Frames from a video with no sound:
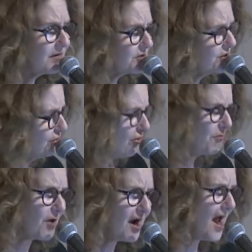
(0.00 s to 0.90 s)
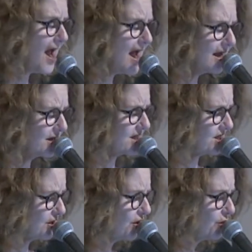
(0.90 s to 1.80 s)
gives you
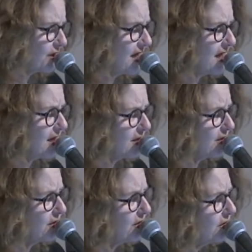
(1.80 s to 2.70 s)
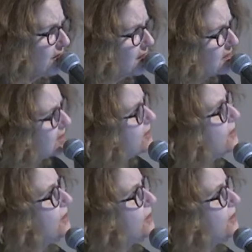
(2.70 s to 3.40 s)
grace and you can't earn it.